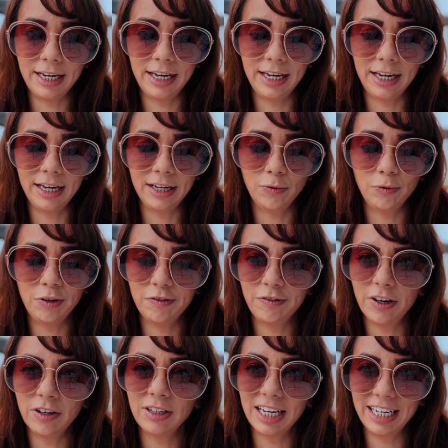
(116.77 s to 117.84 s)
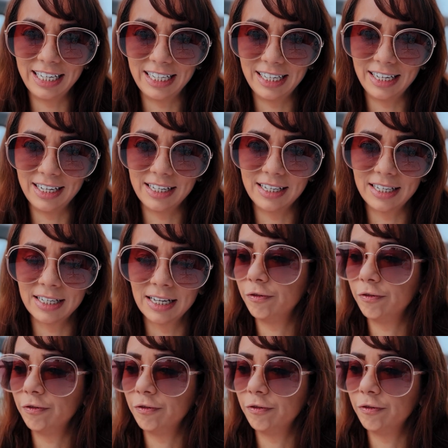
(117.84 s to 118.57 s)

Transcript: And we felt like this.